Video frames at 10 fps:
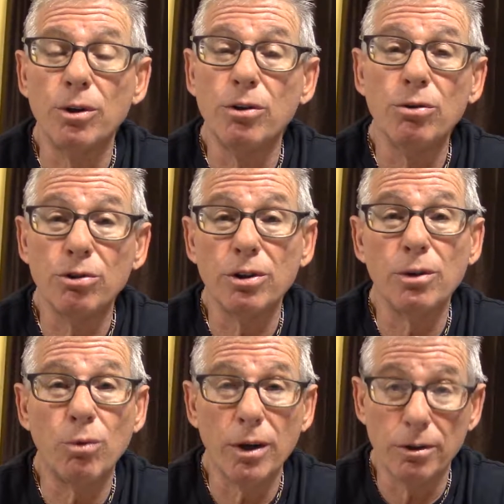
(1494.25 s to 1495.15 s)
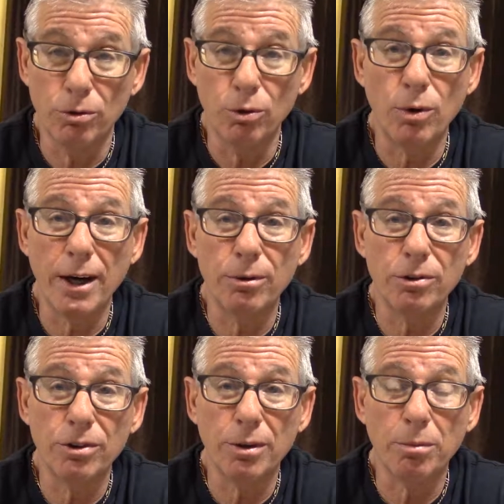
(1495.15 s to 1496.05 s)
usually work 2
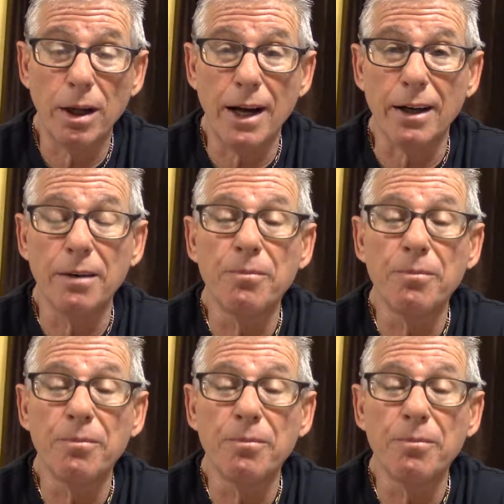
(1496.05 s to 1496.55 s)
hours at a block.